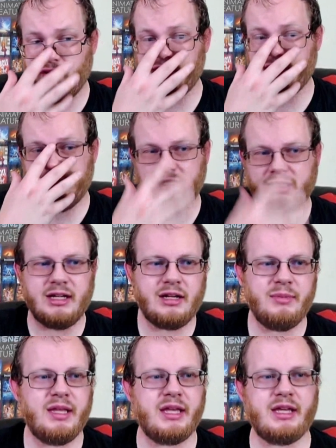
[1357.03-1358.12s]
This is not
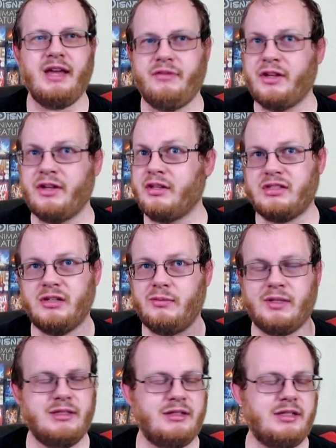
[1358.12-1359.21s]
going to be like every two
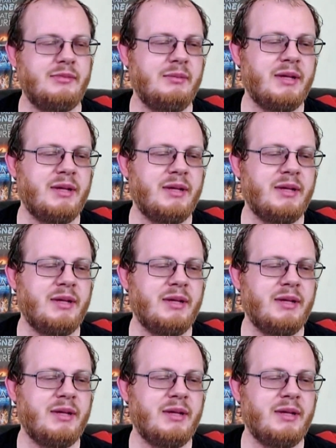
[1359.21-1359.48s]
months or something,